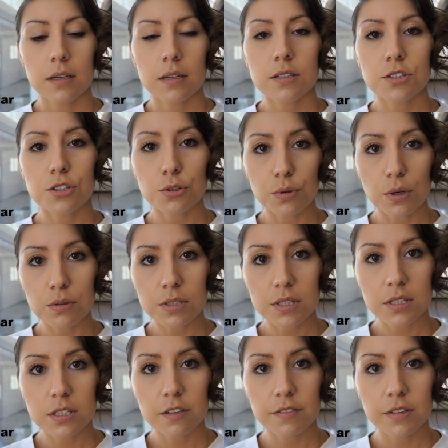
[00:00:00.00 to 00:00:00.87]

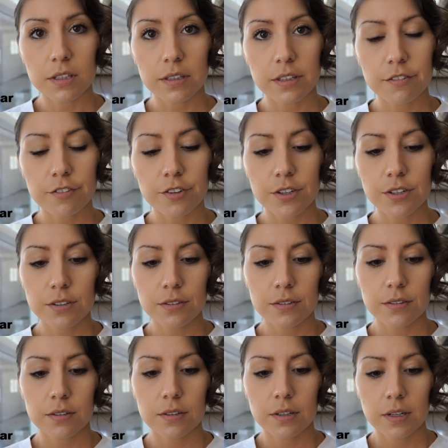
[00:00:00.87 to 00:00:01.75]
cirrhosis of the liver,
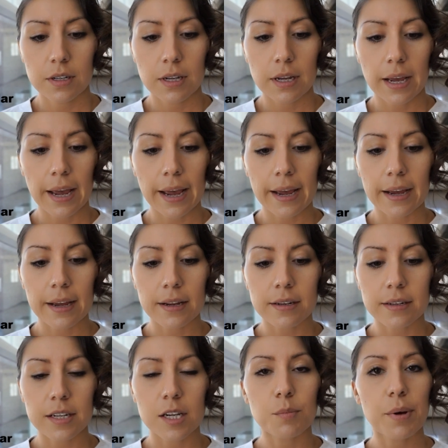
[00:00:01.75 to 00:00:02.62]

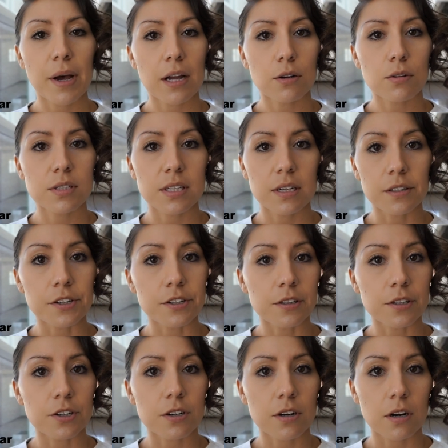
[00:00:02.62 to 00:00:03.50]
and
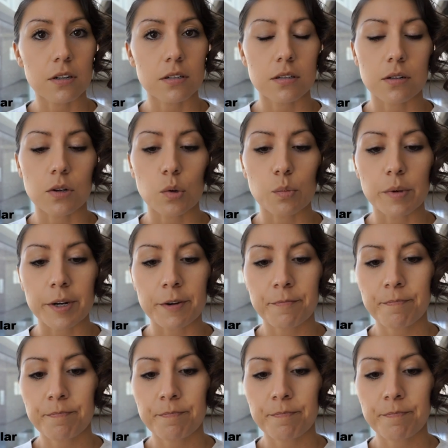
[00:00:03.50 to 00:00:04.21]
hepatocellular carcinoma.